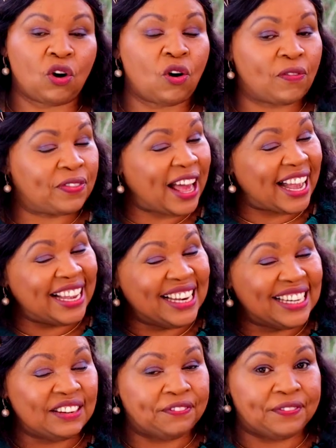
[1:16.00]
of the
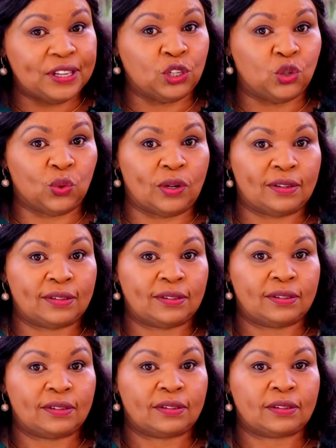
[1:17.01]
individual,
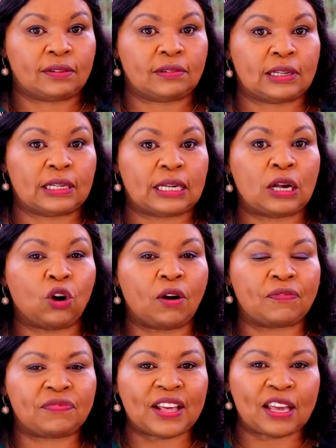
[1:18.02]

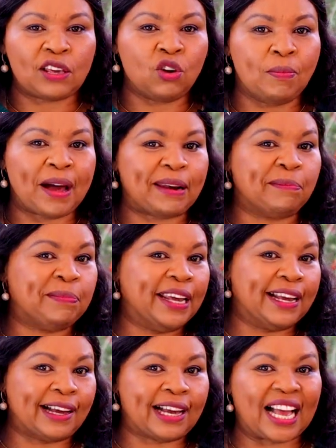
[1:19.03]
of the human
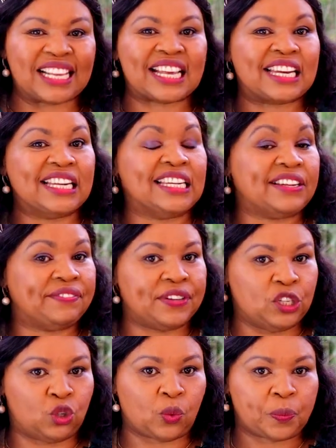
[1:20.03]
being as an
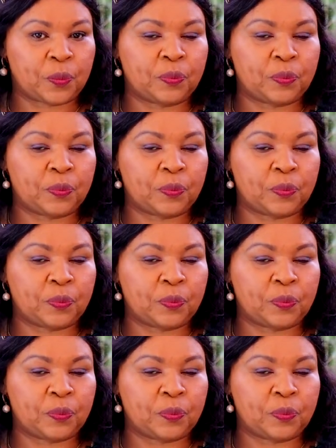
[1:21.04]
individual,